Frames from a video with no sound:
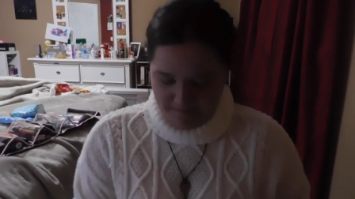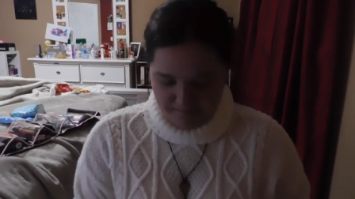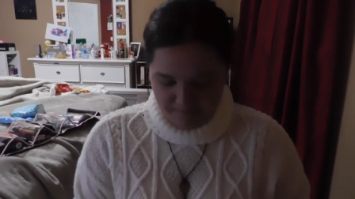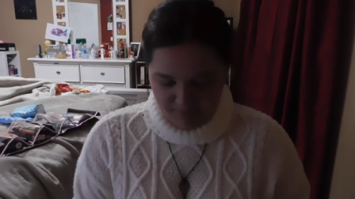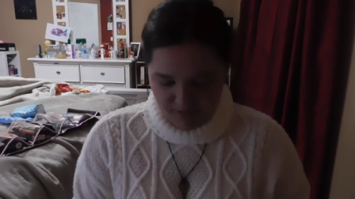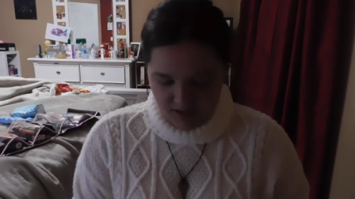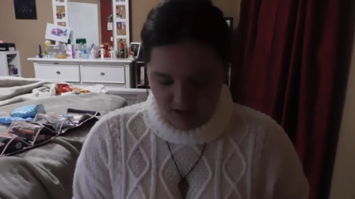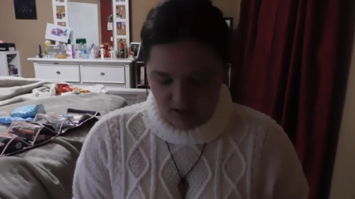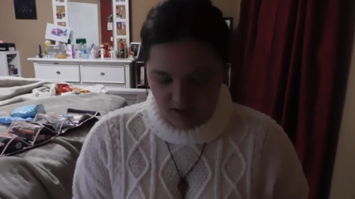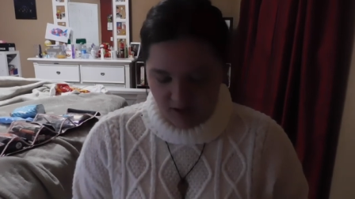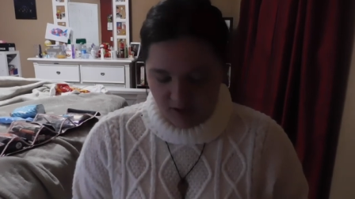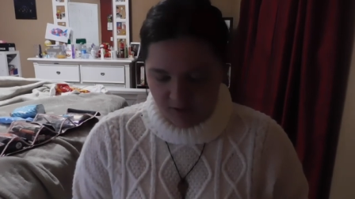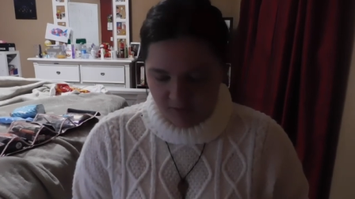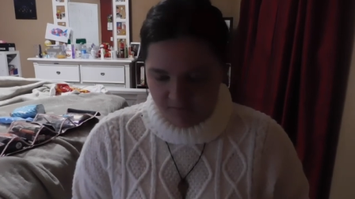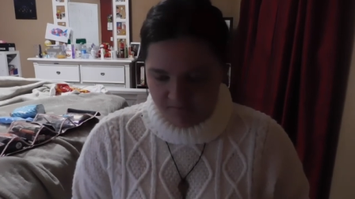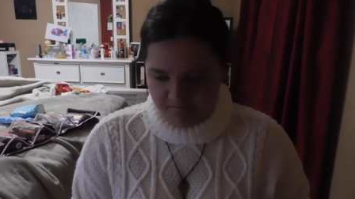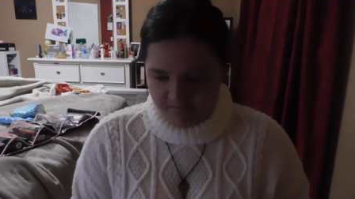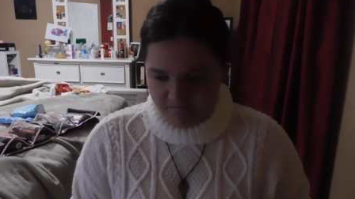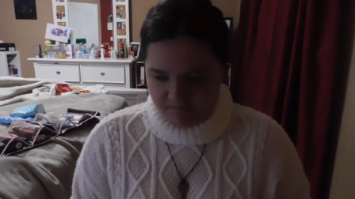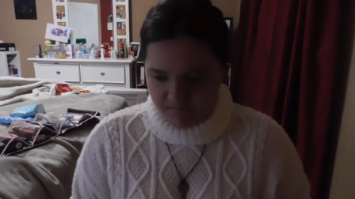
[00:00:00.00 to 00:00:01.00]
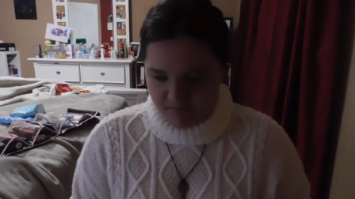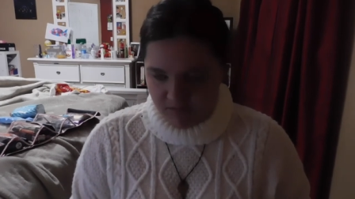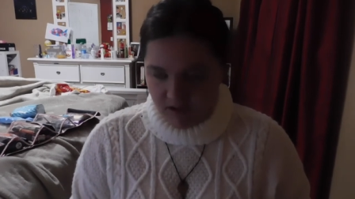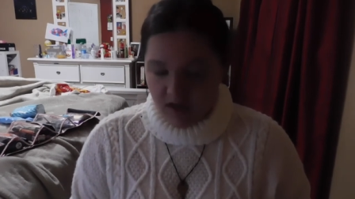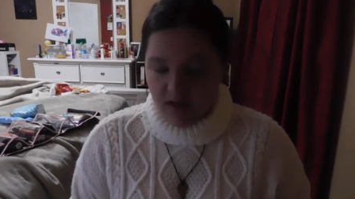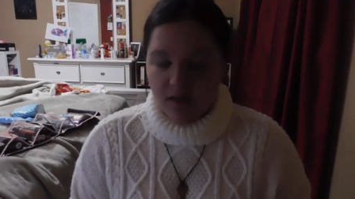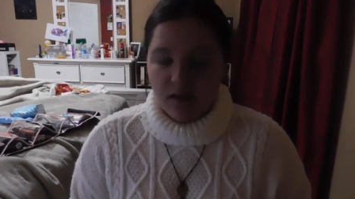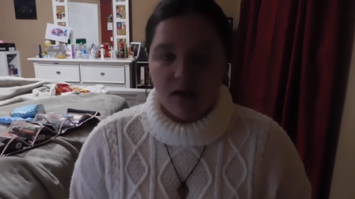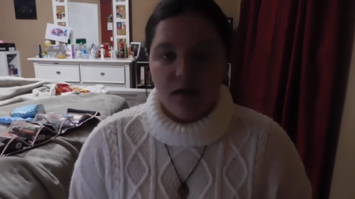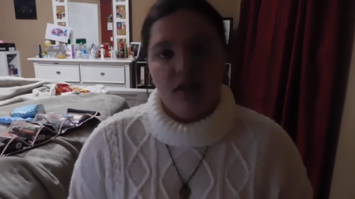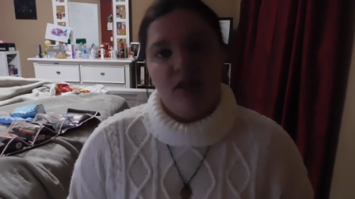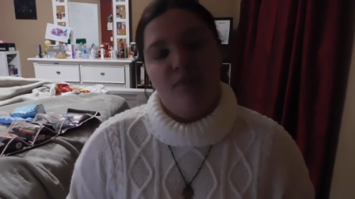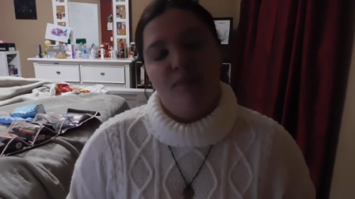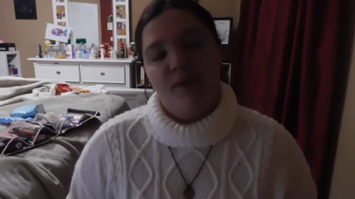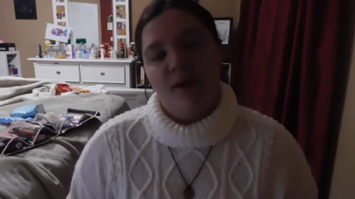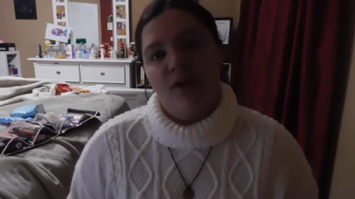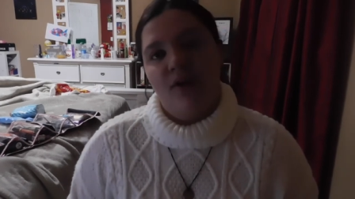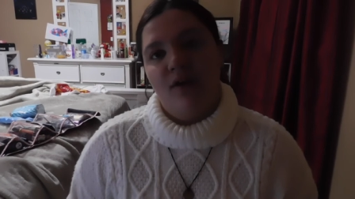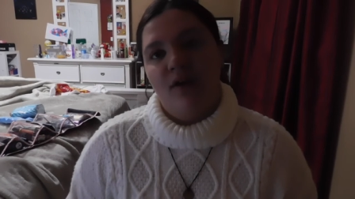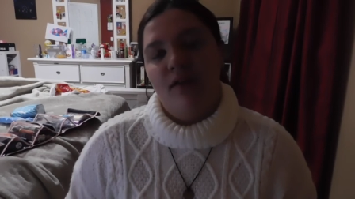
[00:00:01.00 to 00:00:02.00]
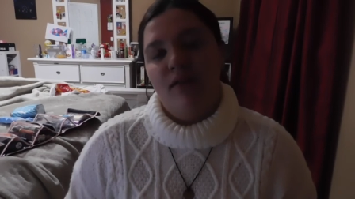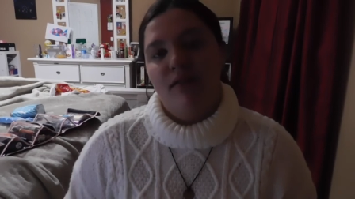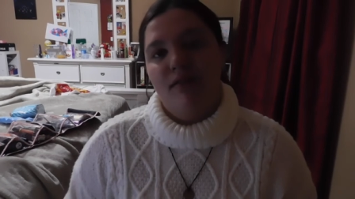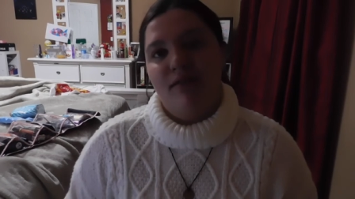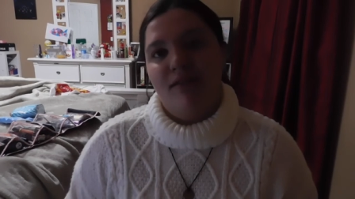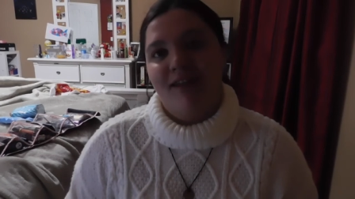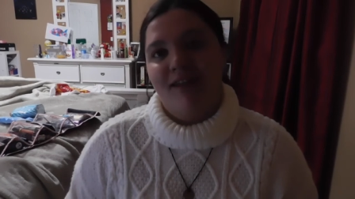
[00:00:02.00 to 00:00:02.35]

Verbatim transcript: you know, it's an experience.